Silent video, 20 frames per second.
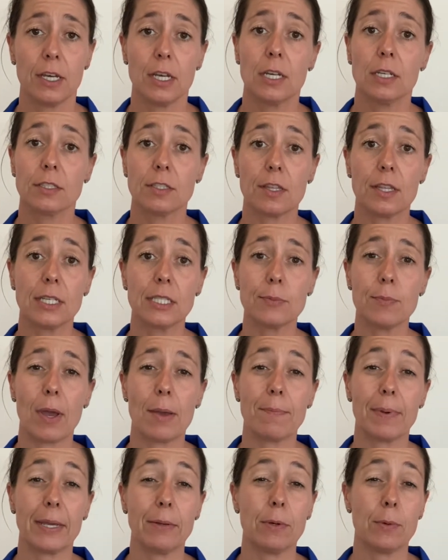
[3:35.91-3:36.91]
So this might
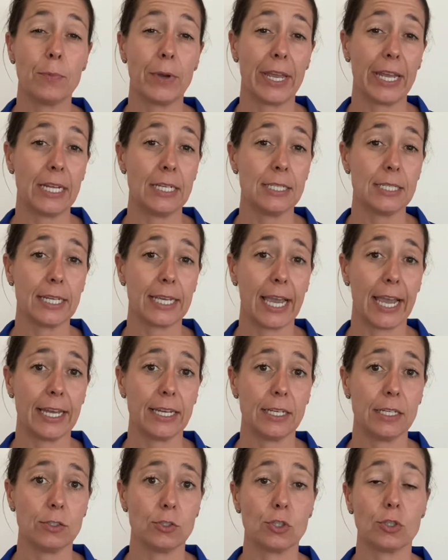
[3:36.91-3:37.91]
be when we're
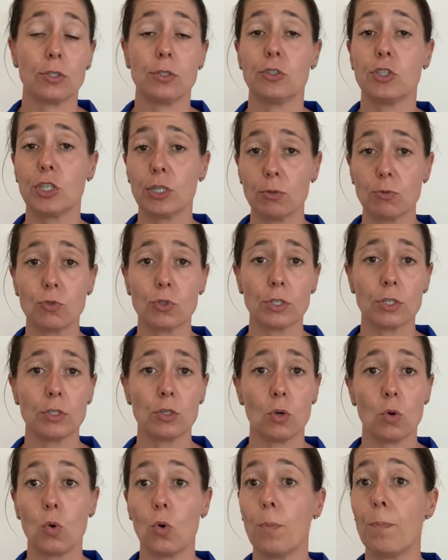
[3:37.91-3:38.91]
indicating to children
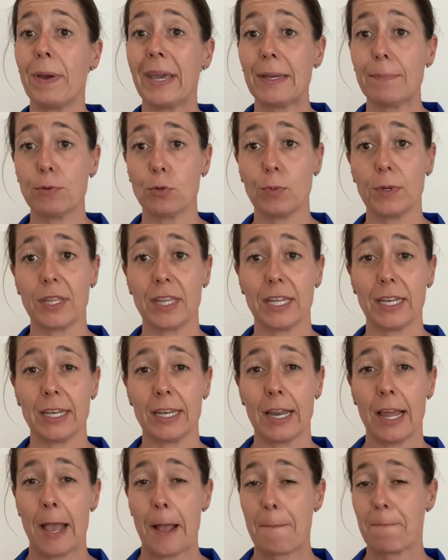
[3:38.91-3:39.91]
or people within
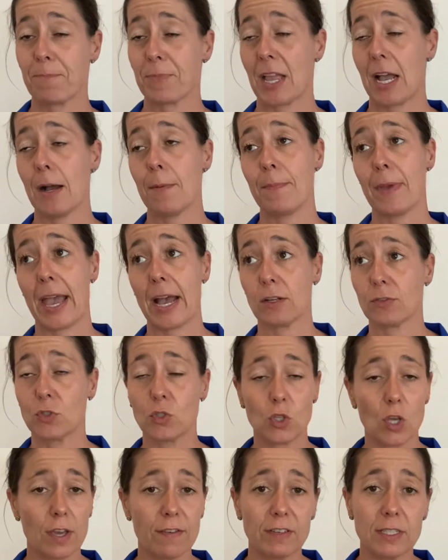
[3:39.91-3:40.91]
our
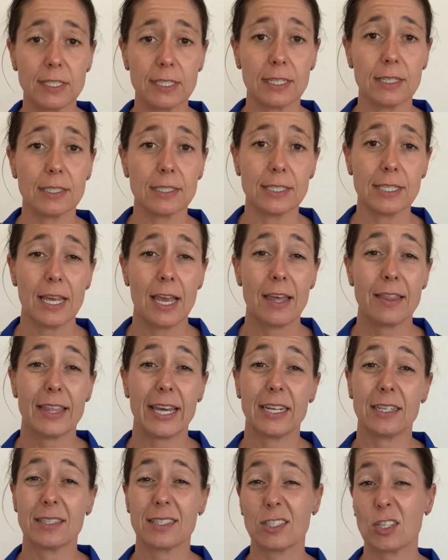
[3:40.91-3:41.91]
services that
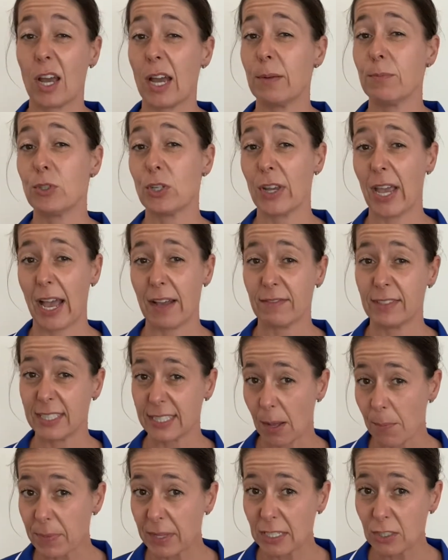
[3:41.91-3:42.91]
it's time to have
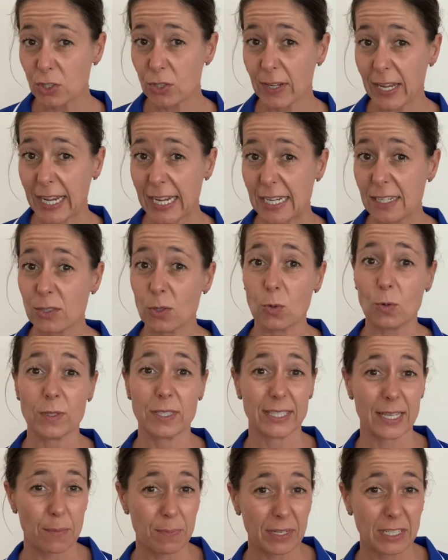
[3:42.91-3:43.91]
something to eat or
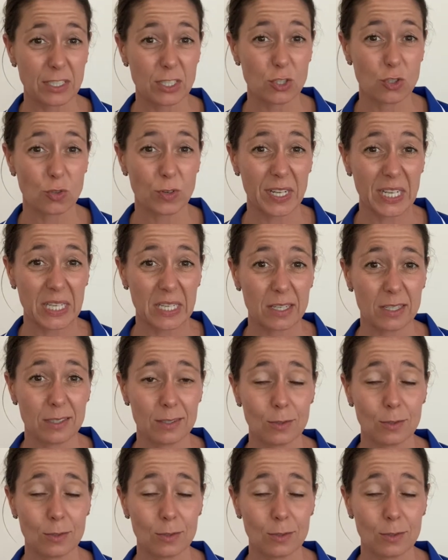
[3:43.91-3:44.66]
something to drink.